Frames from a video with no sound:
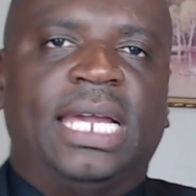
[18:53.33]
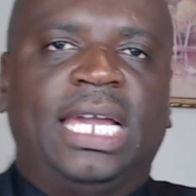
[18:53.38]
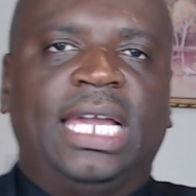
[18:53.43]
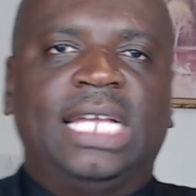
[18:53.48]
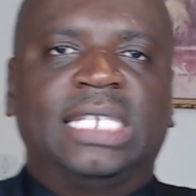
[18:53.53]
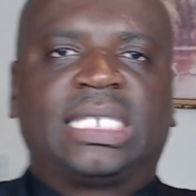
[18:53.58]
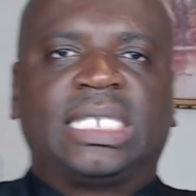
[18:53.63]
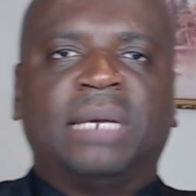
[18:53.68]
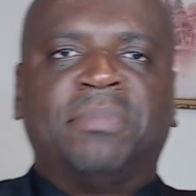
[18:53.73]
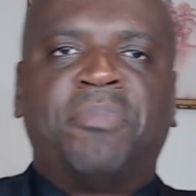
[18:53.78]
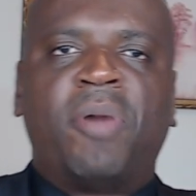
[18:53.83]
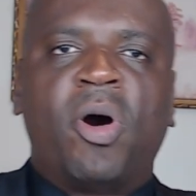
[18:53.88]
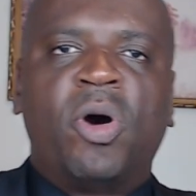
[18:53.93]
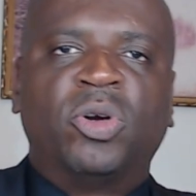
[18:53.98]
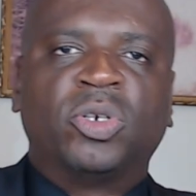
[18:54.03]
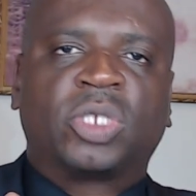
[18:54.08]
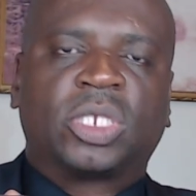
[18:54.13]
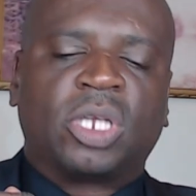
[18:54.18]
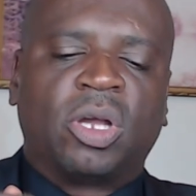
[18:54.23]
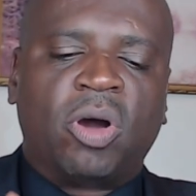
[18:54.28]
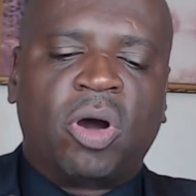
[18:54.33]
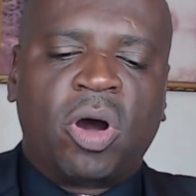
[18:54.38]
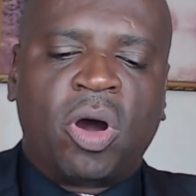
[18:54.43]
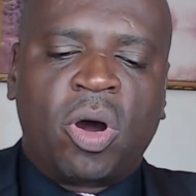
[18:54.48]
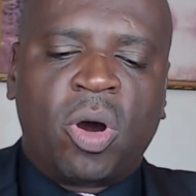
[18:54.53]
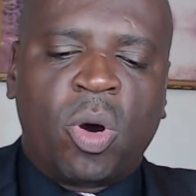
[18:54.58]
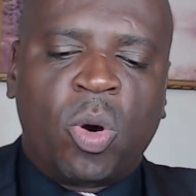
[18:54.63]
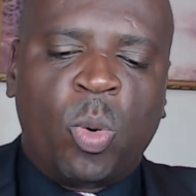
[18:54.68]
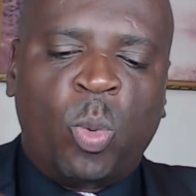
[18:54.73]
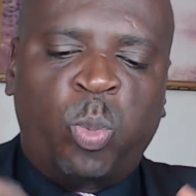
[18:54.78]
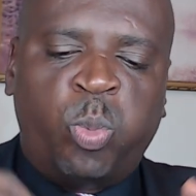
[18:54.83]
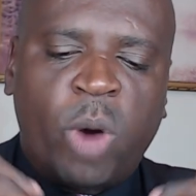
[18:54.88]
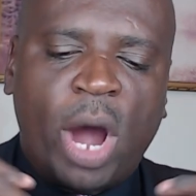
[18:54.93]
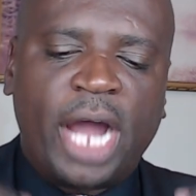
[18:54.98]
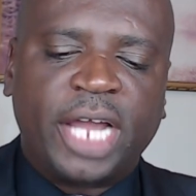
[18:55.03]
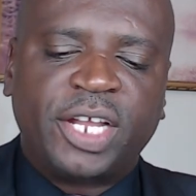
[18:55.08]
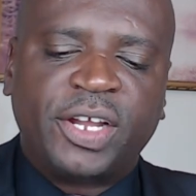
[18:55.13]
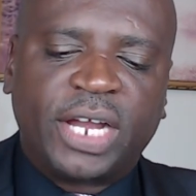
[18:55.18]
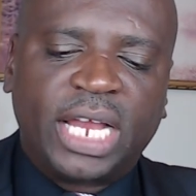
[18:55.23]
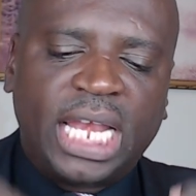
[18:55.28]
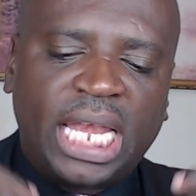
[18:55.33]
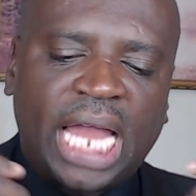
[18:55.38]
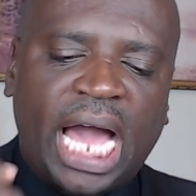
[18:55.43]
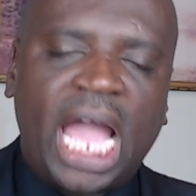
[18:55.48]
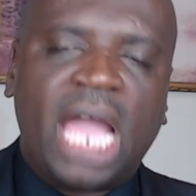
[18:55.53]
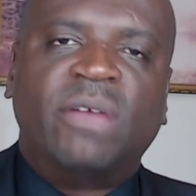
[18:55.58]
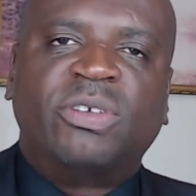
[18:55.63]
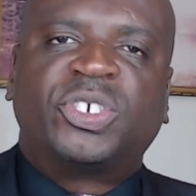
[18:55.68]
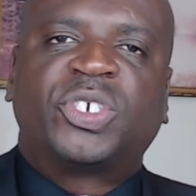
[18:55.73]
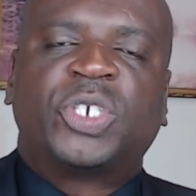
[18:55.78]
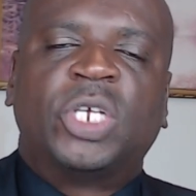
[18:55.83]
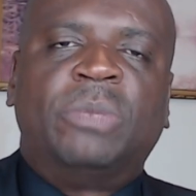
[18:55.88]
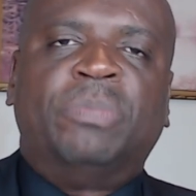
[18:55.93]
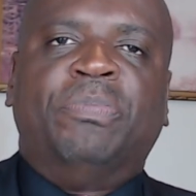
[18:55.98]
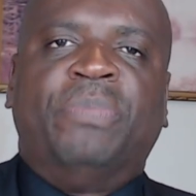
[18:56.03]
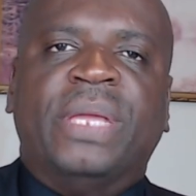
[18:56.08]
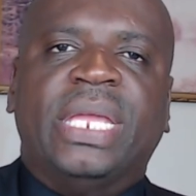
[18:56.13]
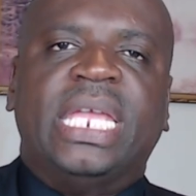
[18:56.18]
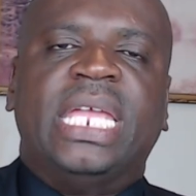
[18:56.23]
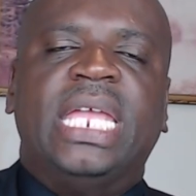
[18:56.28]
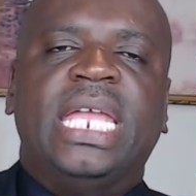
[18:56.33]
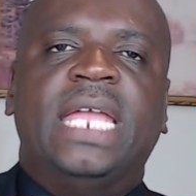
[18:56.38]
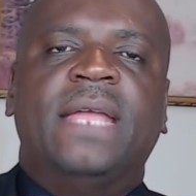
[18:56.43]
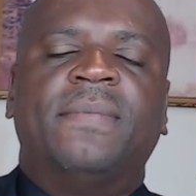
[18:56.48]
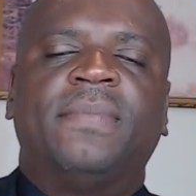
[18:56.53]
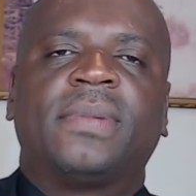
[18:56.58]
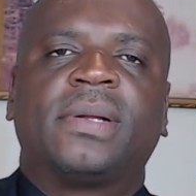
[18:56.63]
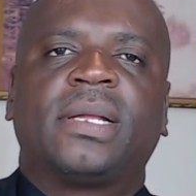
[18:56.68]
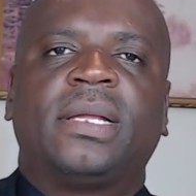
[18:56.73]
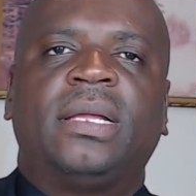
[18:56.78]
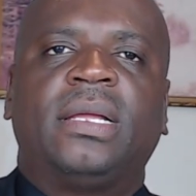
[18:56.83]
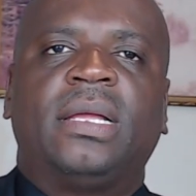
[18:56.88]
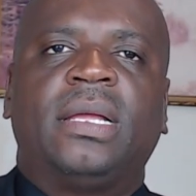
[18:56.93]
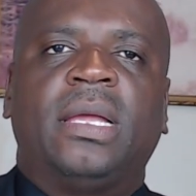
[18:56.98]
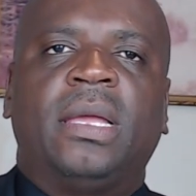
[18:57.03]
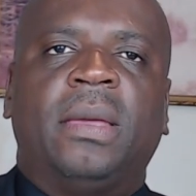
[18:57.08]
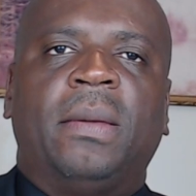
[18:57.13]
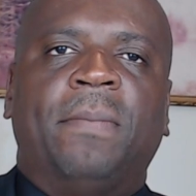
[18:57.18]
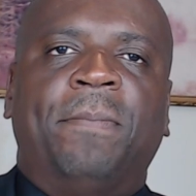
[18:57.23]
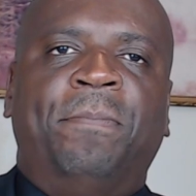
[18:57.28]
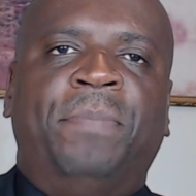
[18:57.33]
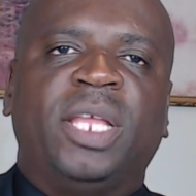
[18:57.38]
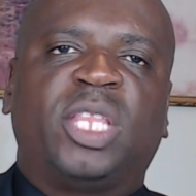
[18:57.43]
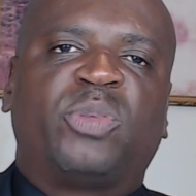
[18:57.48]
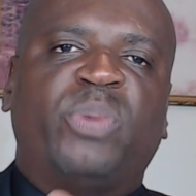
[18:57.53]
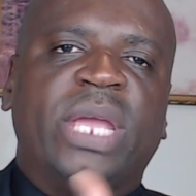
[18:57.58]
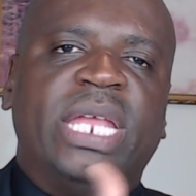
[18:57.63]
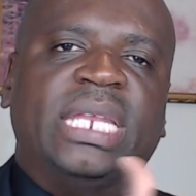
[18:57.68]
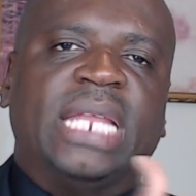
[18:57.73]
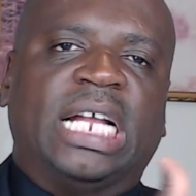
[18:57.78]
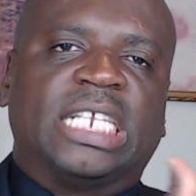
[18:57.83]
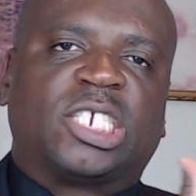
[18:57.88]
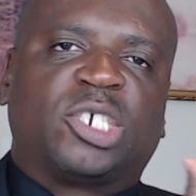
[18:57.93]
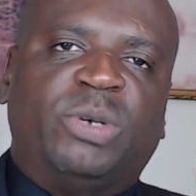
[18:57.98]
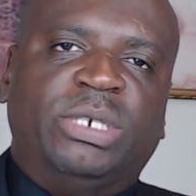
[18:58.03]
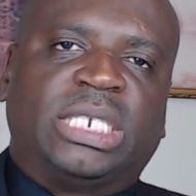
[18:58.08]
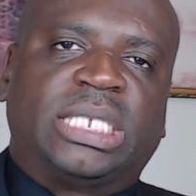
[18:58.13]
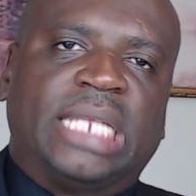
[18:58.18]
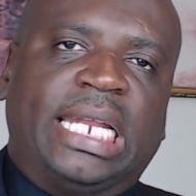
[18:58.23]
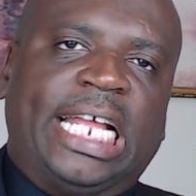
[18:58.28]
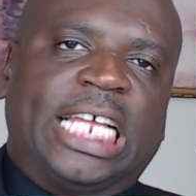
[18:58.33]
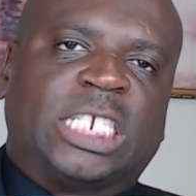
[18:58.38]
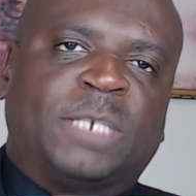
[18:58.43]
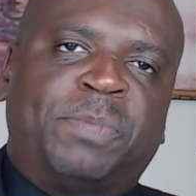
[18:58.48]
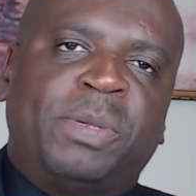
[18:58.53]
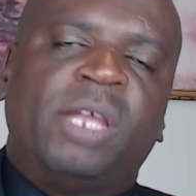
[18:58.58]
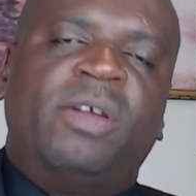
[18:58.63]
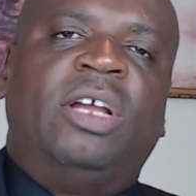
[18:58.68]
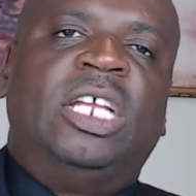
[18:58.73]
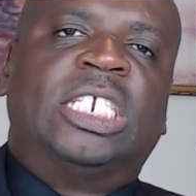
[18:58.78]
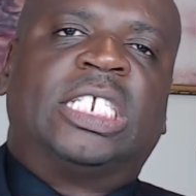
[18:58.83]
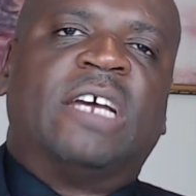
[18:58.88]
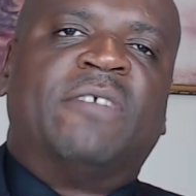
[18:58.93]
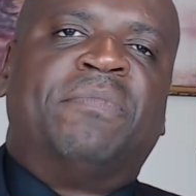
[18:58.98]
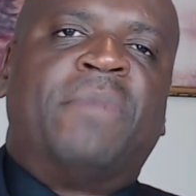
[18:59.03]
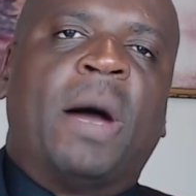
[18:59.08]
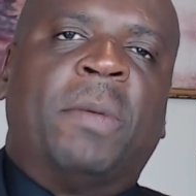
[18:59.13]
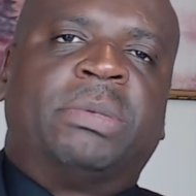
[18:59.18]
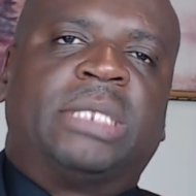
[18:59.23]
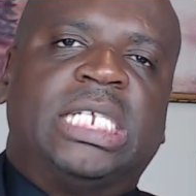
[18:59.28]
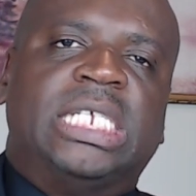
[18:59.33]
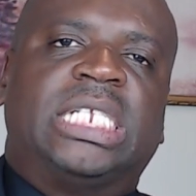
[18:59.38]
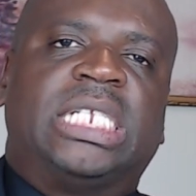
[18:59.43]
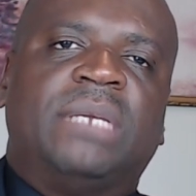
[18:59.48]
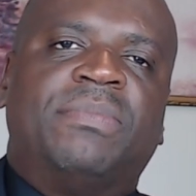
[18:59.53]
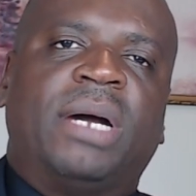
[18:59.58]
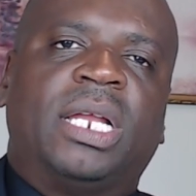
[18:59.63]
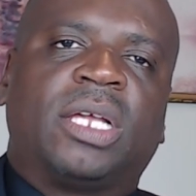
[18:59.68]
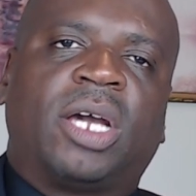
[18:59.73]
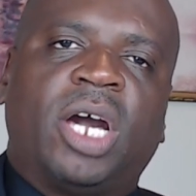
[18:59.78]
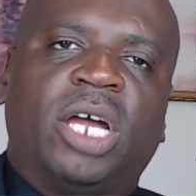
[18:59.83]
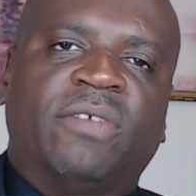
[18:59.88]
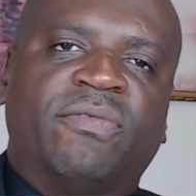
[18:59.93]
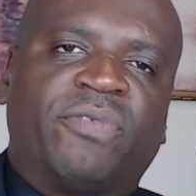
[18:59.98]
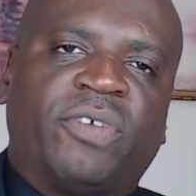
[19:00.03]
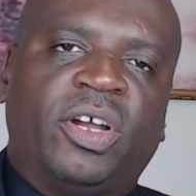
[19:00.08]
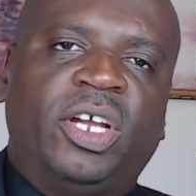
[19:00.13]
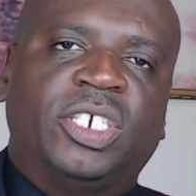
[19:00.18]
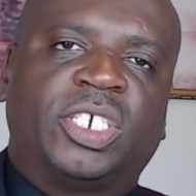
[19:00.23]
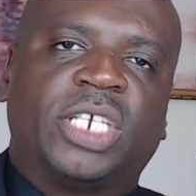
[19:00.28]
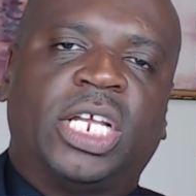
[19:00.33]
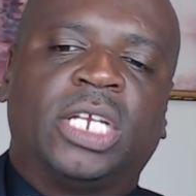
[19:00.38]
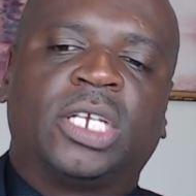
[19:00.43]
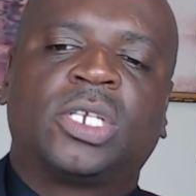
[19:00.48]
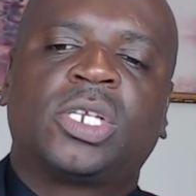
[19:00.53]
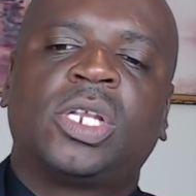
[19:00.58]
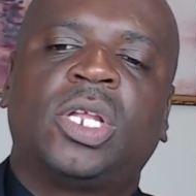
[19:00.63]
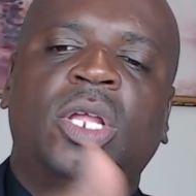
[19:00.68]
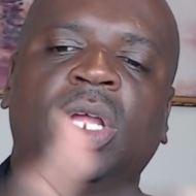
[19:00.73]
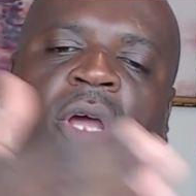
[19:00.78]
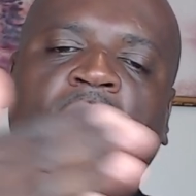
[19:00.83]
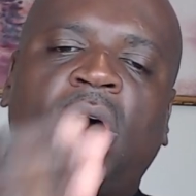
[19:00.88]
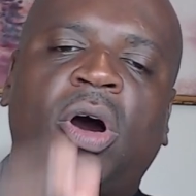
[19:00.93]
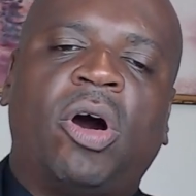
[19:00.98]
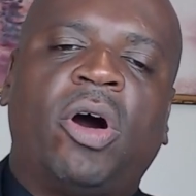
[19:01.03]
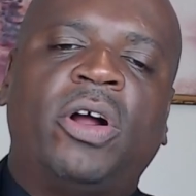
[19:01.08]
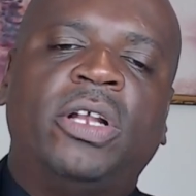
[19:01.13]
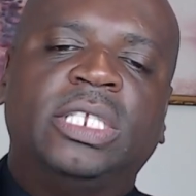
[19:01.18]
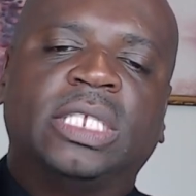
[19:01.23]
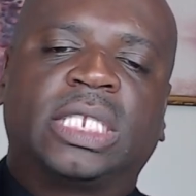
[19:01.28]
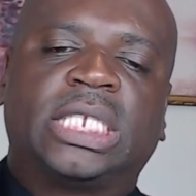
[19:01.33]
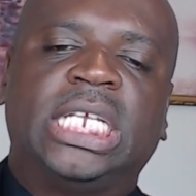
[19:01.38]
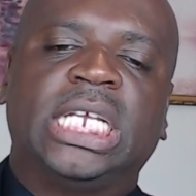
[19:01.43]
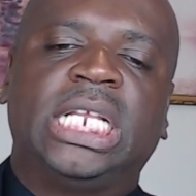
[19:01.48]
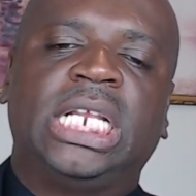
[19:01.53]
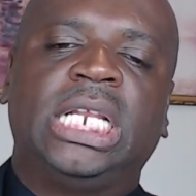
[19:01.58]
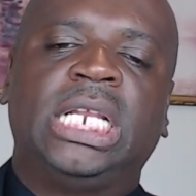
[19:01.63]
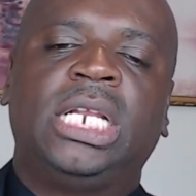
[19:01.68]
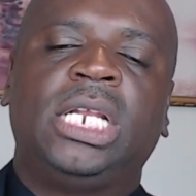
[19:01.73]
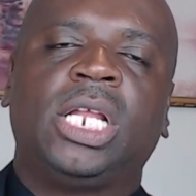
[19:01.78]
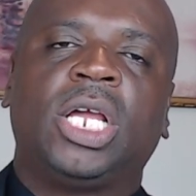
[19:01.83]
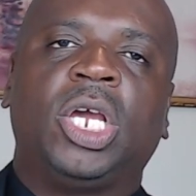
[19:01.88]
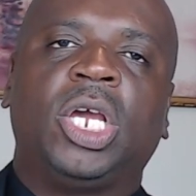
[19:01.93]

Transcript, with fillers: It's about what your life should be between that Christian experience of baptism and conversion until